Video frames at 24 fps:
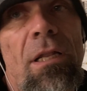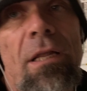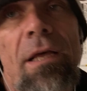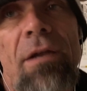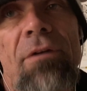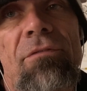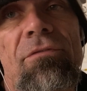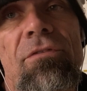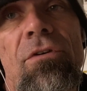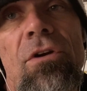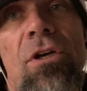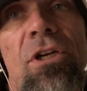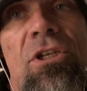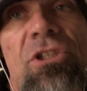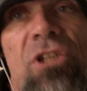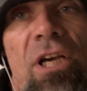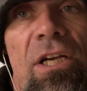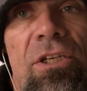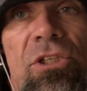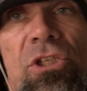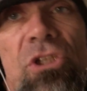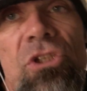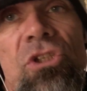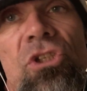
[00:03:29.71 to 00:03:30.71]
a lot of footage.
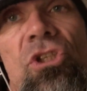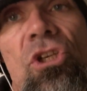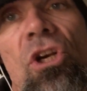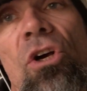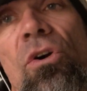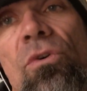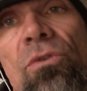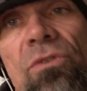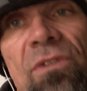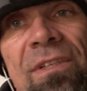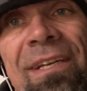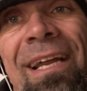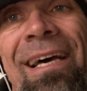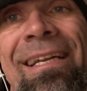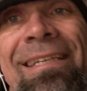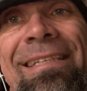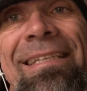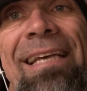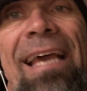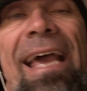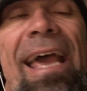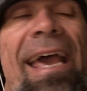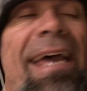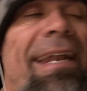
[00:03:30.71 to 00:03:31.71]
I just chose not
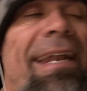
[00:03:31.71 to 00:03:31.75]
to